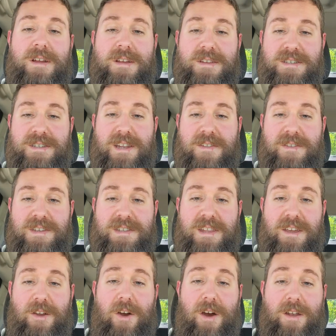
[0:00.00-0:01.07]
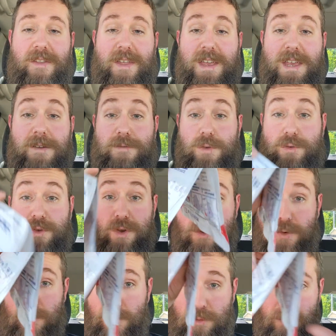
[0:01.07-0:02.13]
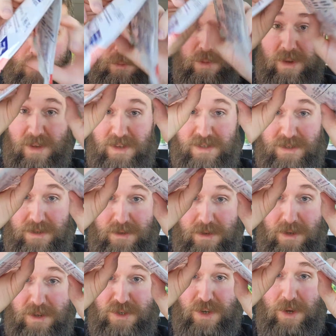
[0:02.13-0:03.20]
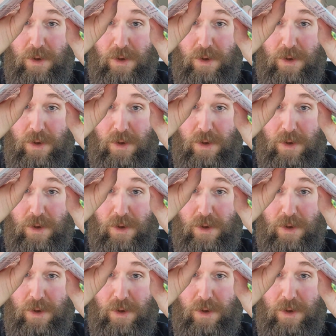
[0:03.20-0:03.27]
Stick this thing on, and they give you 2 because gunshot